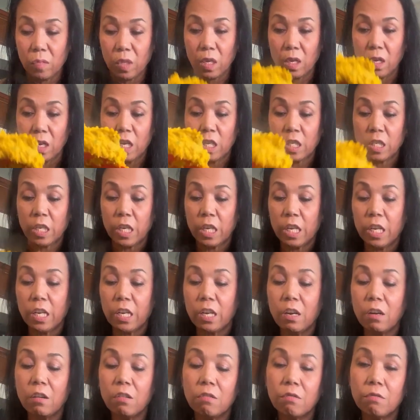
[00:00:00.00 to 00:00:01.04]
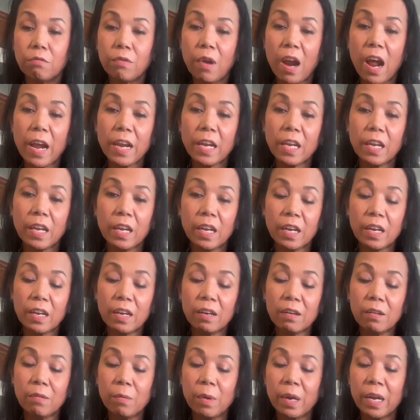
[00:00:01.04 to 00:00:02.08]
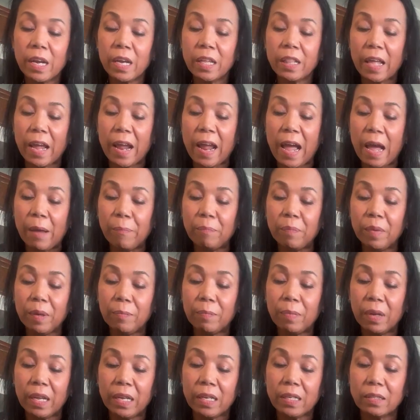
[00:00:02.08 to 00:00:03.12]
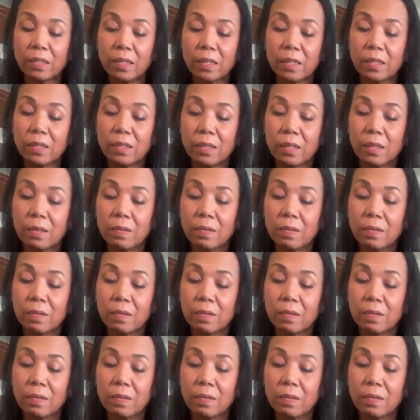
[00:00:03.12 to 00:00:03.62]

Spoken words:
It's gonna go right here where the happy place is.